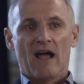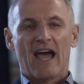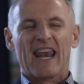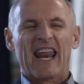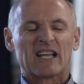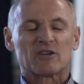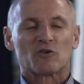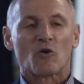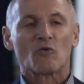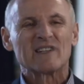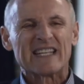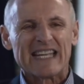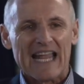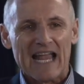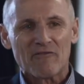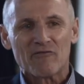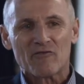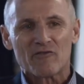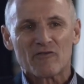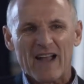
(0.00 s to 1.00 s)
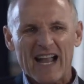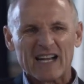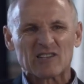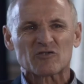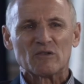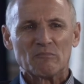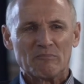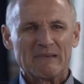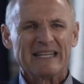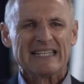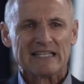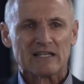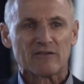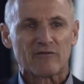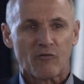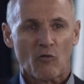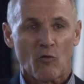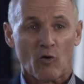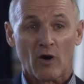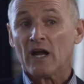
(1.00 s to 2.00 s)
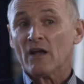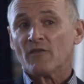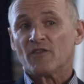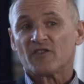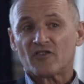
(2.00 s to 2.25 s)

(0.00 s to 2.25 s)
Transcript: and I could only ever have actually been in four.